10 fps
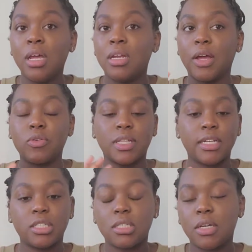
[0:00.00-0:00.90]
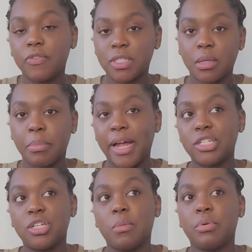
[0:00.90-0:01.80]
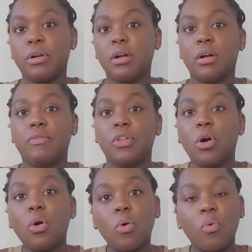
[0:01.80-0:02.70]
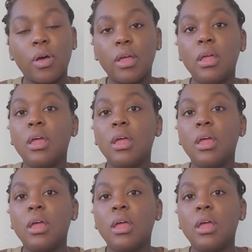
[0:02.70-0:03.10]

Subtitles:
They was like, just give us the batch number of the old one,